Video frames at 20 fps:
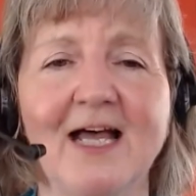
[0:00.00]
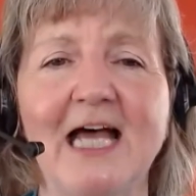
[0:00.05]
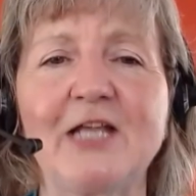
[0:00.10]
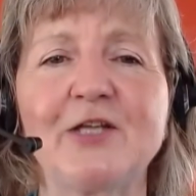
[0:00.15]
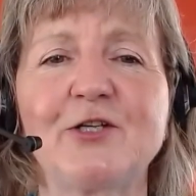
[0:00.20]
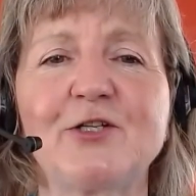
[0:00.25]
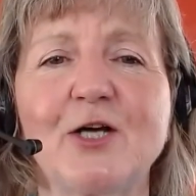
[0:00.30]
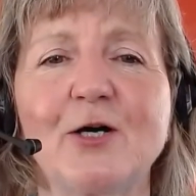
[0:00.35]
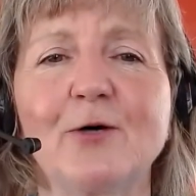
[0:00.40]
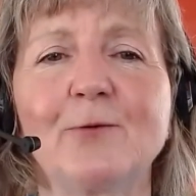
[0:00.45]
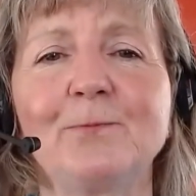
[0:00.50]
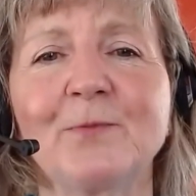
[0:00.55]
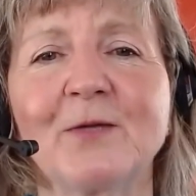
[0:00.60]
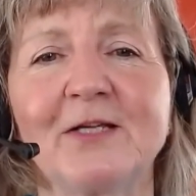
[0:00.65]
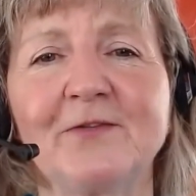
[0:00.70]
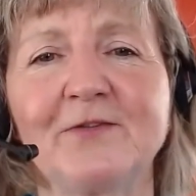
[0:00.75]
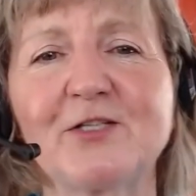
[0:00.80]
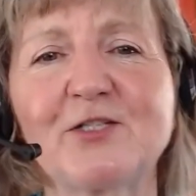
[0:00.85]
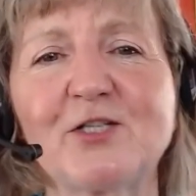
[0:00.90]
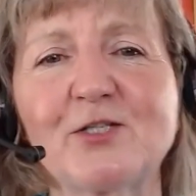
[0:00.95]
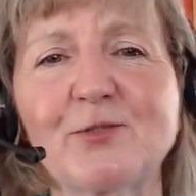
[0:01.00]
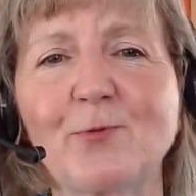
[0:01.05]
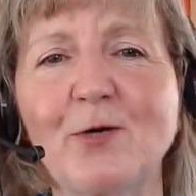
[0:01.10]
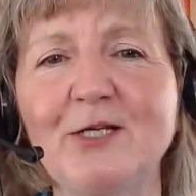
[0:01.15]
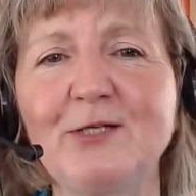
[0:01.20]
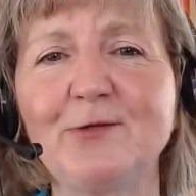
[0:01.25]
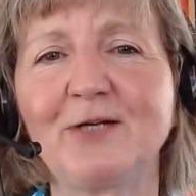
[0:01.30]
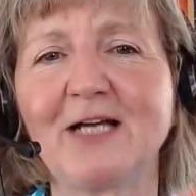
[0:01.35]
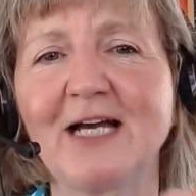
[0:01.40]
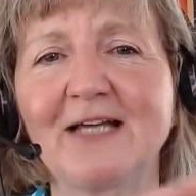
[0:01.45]
And so this is
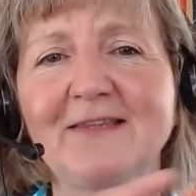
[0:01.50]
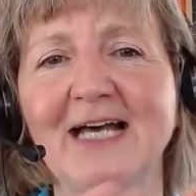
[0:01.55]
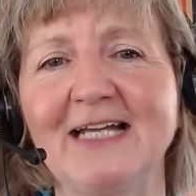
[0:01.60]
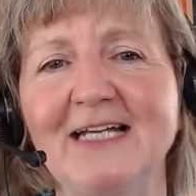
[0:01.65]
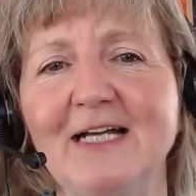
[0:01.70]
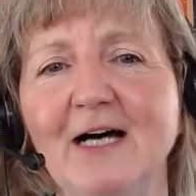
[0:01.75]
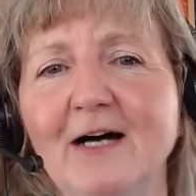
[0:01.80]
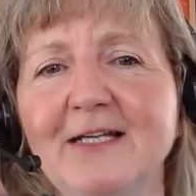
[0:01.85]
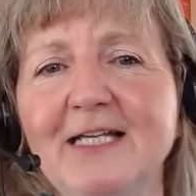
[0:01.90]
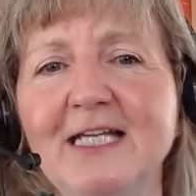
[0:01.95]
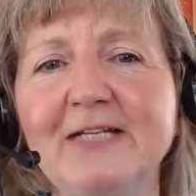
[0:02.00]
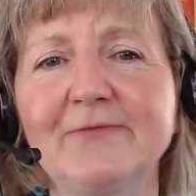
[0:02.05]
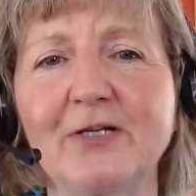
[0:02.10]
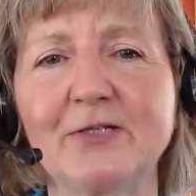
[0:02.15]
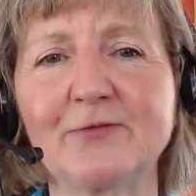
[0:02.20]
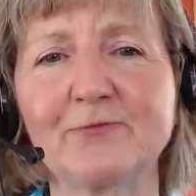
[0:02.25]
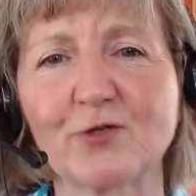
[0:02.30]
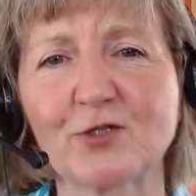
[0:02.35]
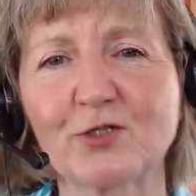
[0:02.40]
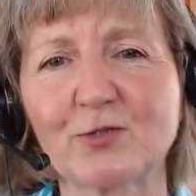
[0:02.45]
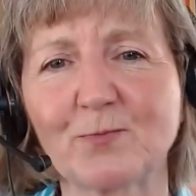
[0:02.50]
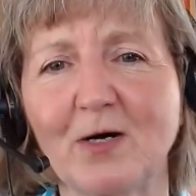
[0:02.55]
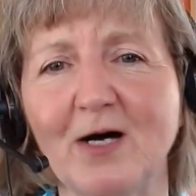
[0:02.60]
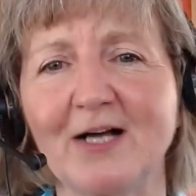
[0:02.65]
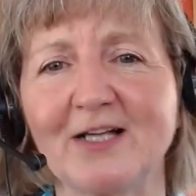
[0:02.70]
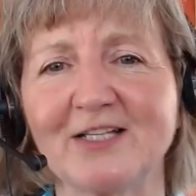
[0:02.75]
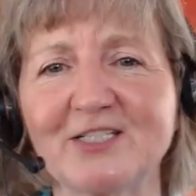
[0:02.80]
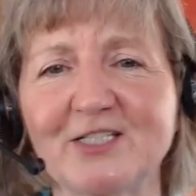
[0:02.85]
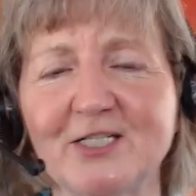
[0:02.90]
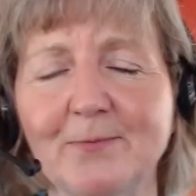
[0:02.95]
where you get that uneven
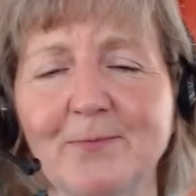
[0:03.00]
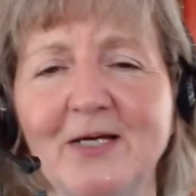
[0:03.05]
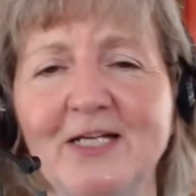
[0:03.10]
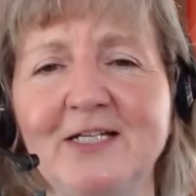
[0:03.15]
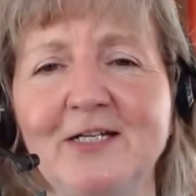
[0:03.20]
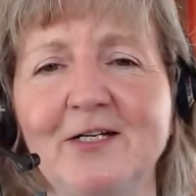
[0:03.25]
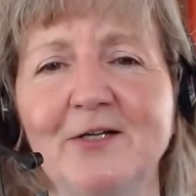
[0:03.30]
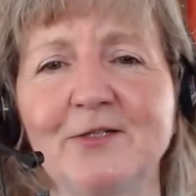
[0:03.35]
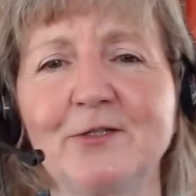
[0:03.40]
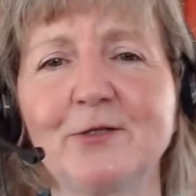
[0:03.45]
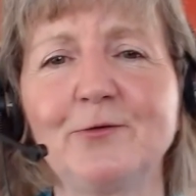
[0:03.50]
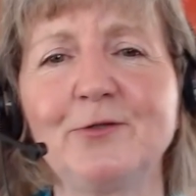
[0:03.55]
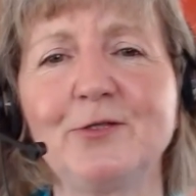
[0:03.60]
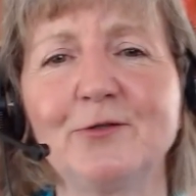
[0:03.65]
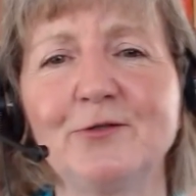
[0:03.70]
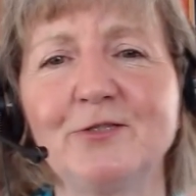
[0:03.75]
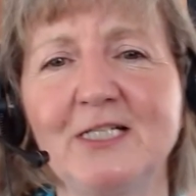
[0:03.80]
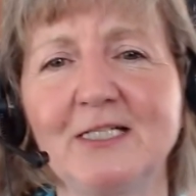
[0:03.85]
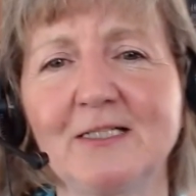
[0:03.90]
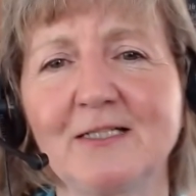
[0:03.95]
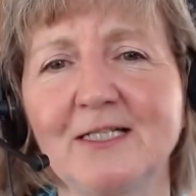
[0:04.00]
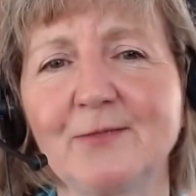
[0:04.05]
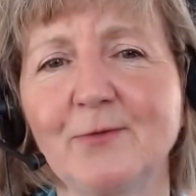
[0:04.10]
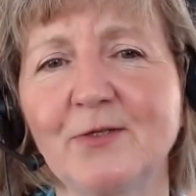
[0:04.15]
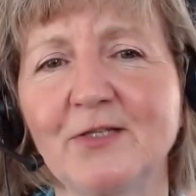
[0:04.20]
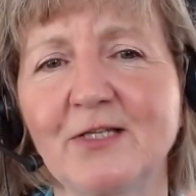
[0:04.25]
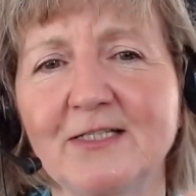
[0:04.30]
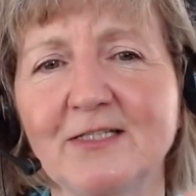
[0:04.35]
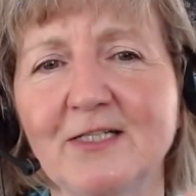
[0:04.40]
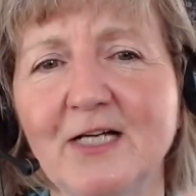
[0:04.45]
response depending on who you're dealing
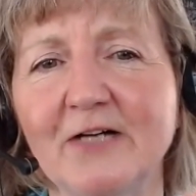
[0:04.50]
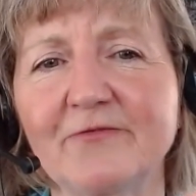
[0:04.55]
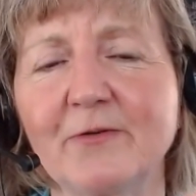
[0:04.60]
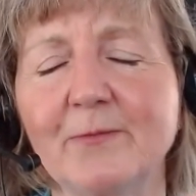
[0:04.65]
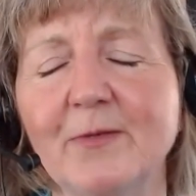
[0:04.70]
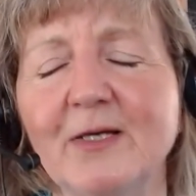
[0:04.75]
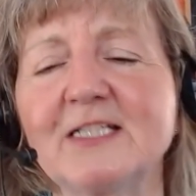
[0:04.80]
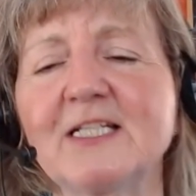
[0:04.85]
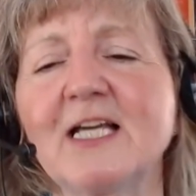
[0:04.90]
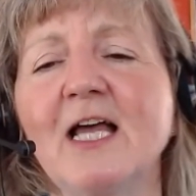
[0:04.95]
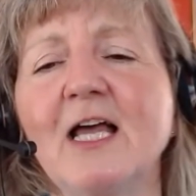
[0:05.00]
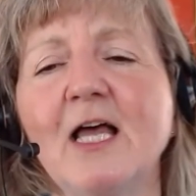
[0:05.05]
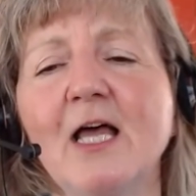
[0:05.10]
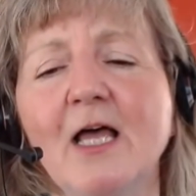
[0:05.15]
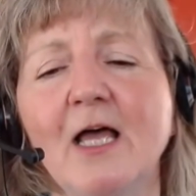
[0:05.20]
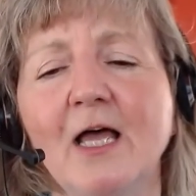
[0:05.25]
with in government.